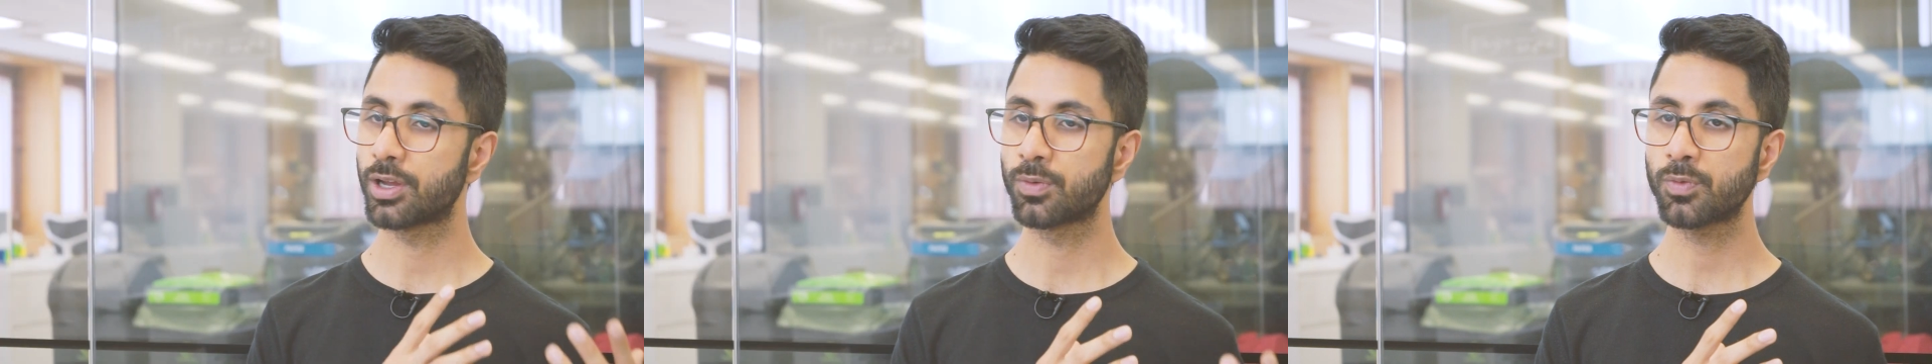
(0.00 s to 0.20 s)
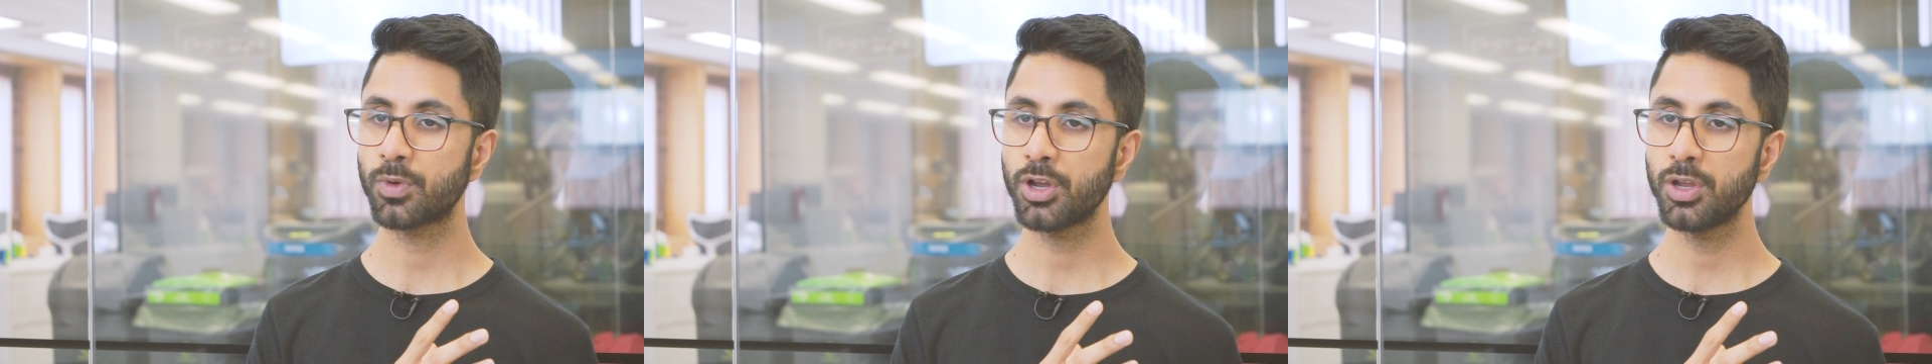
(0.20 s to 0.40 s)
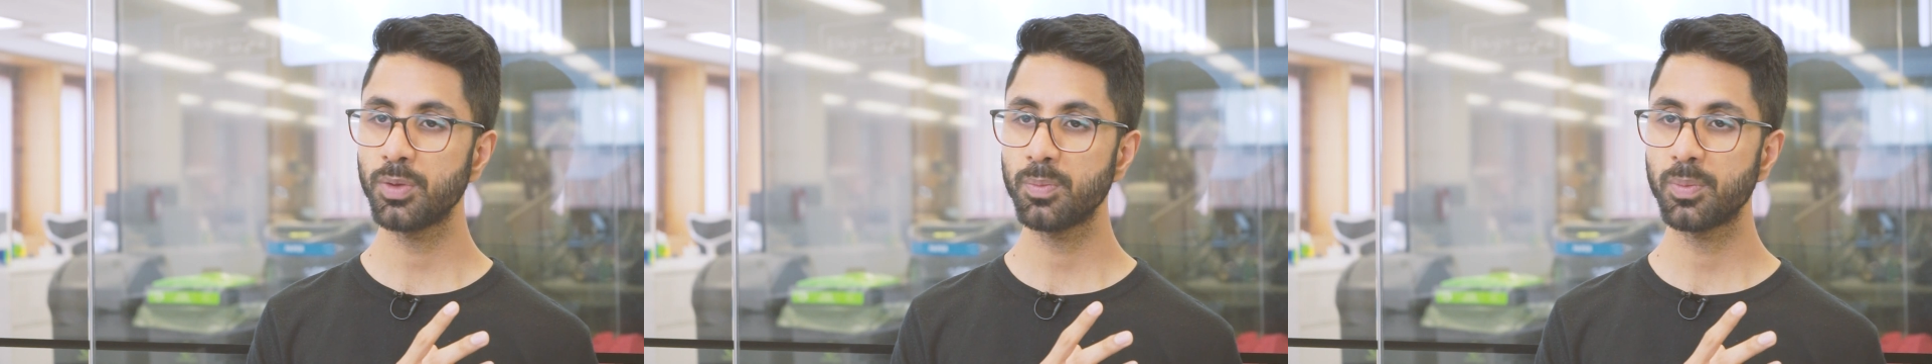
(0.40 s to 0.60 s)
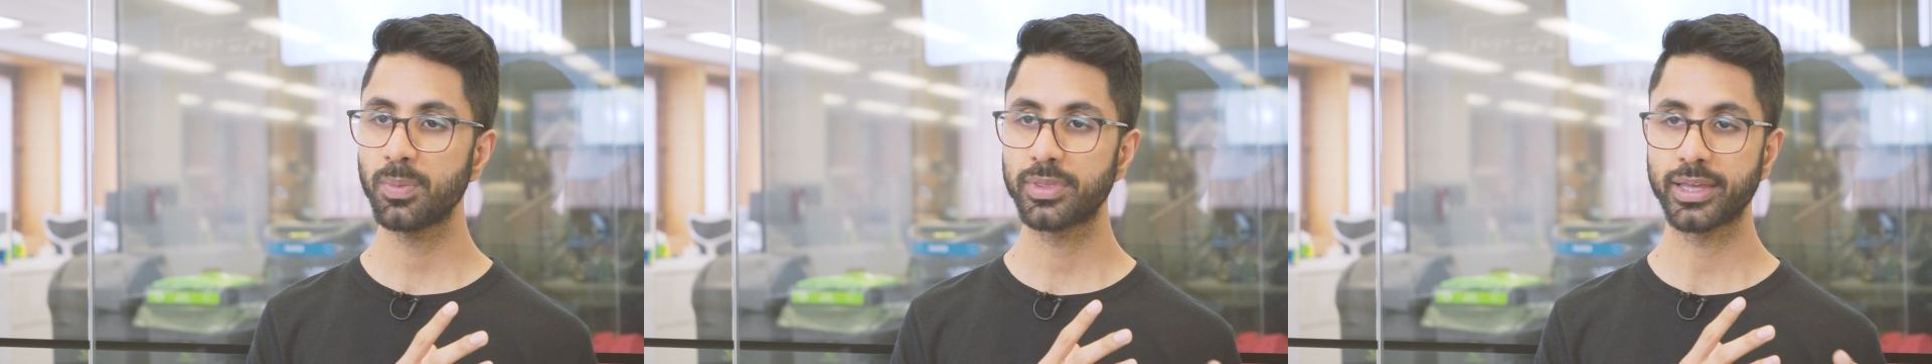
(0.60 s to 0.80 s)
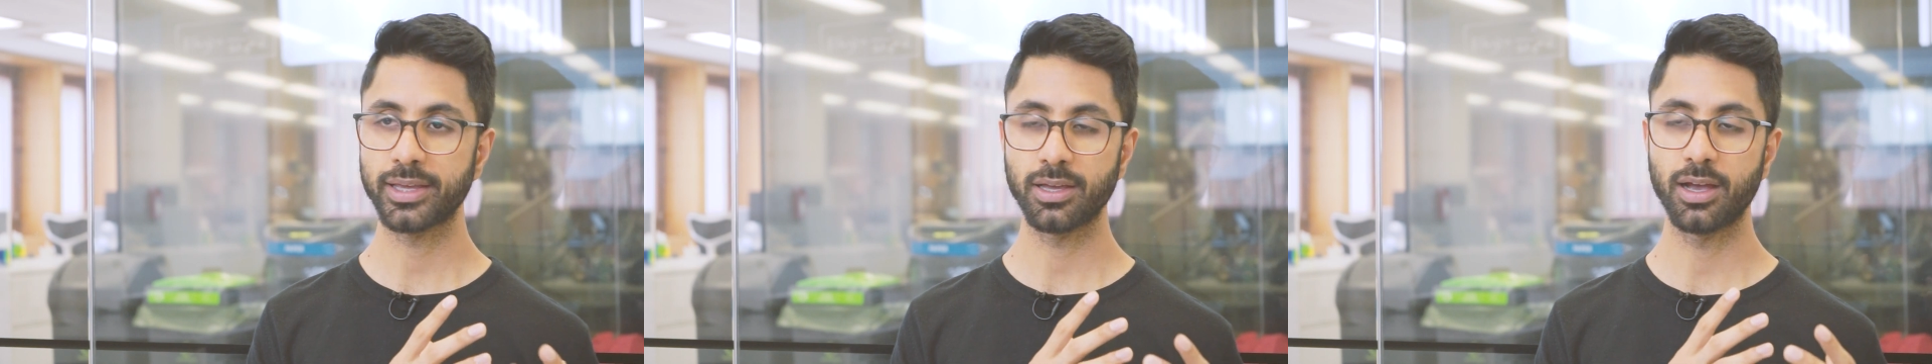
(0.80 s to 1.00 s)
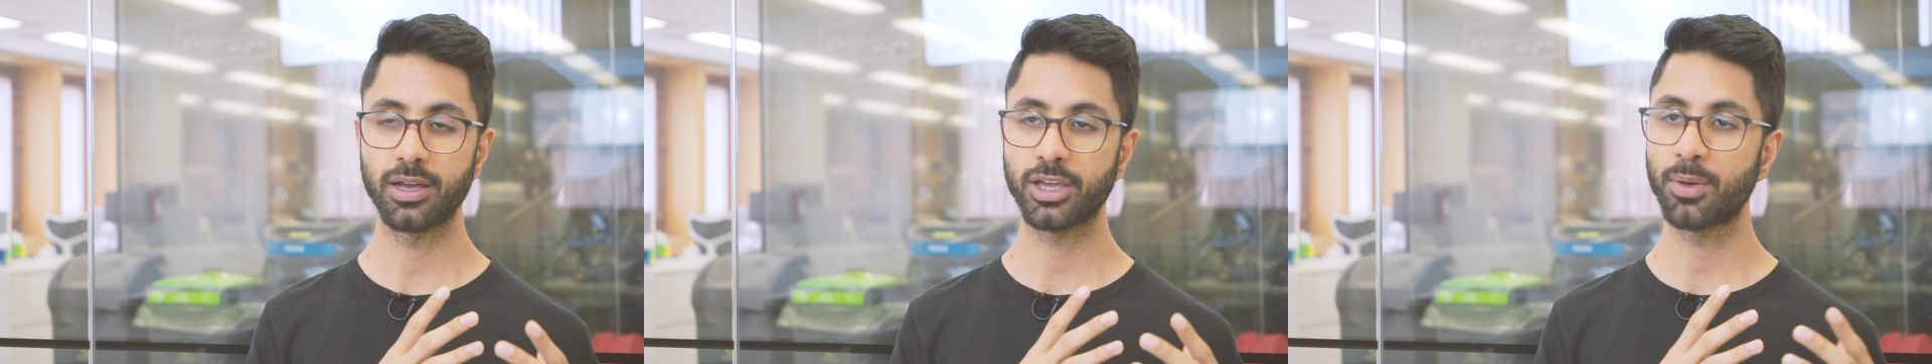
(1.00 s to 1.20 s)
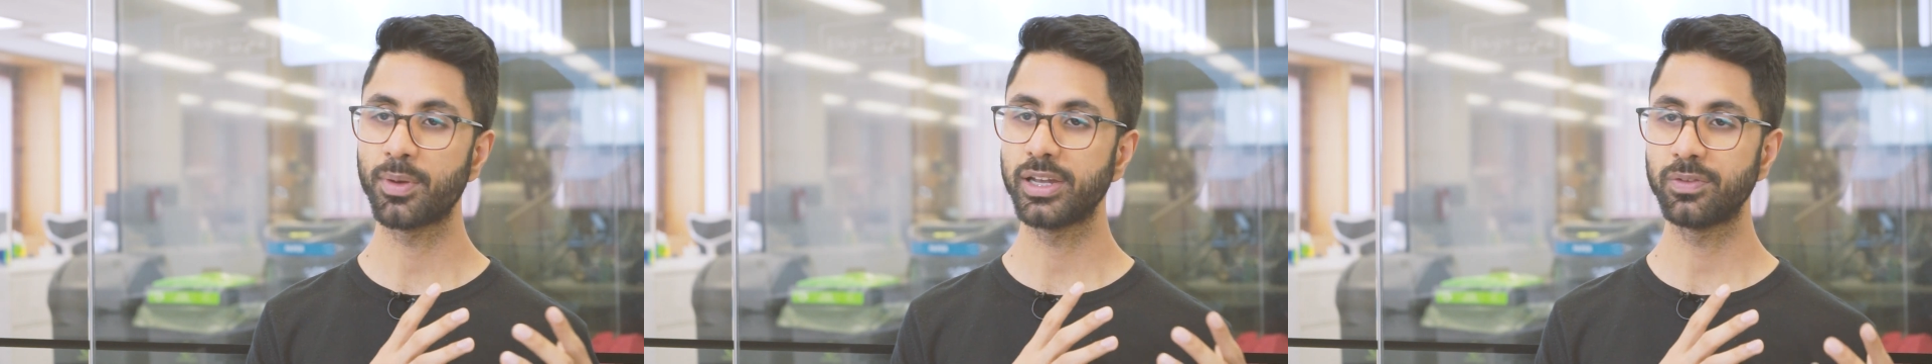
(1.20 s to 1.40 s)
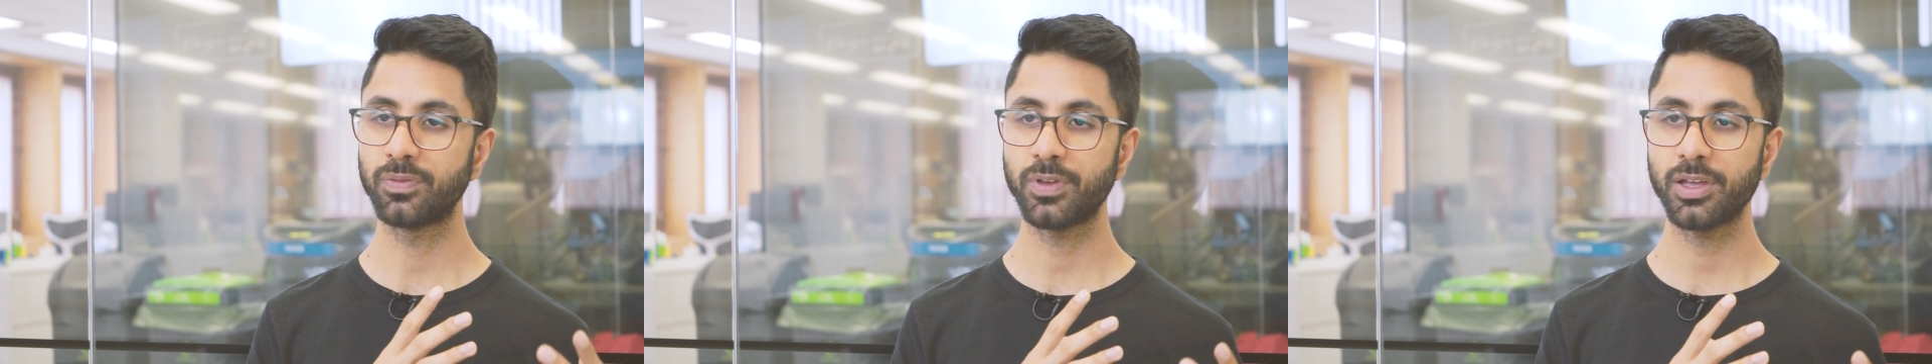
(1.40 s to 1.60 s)
room, they can't go
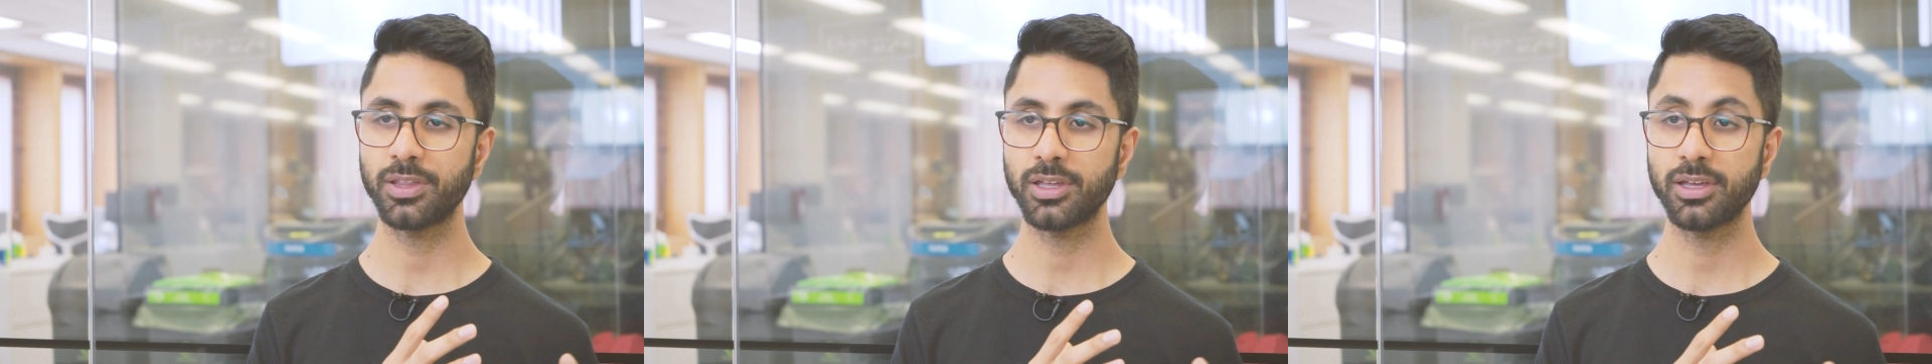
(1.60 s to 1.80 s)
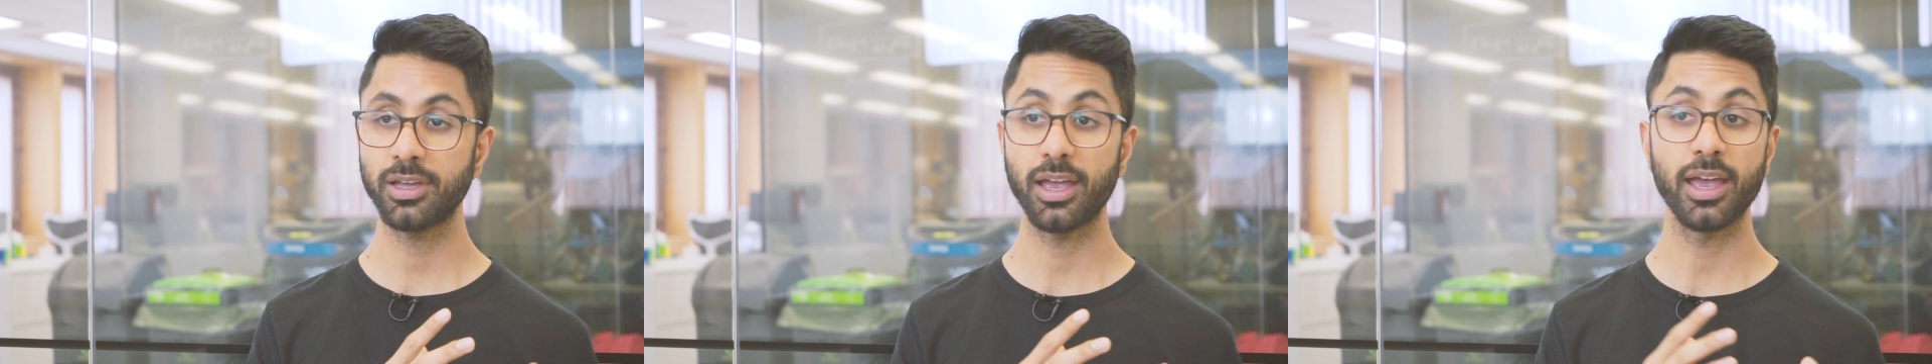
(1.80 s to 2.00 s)
any further,